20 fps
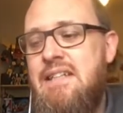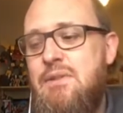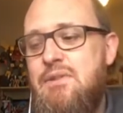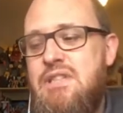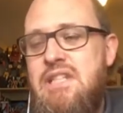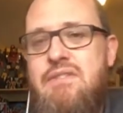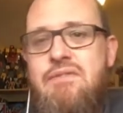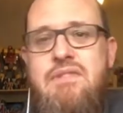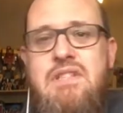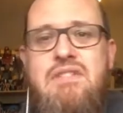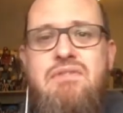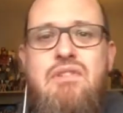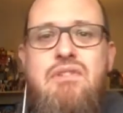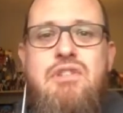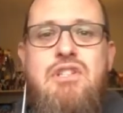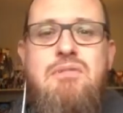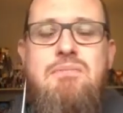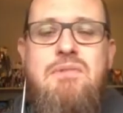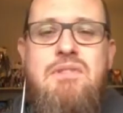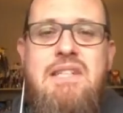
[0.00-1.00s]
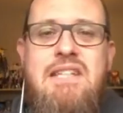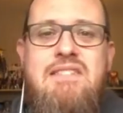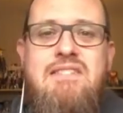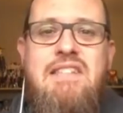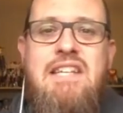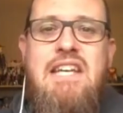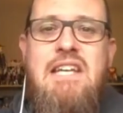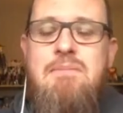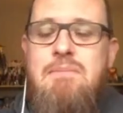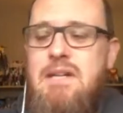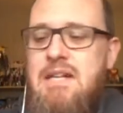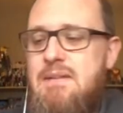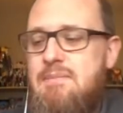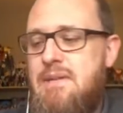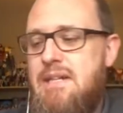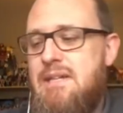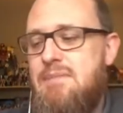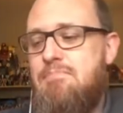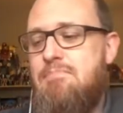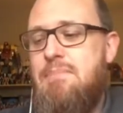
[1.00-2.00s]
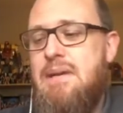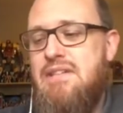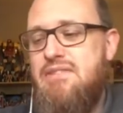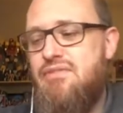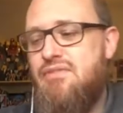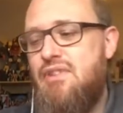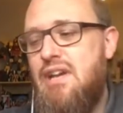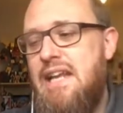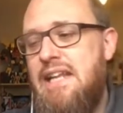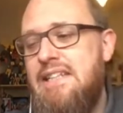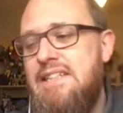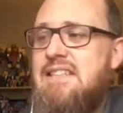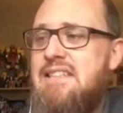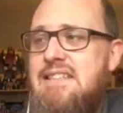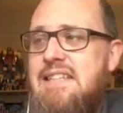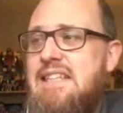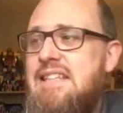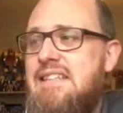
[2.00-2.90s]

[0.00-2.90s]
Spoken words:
I was given this for Christmas last year by my best friend.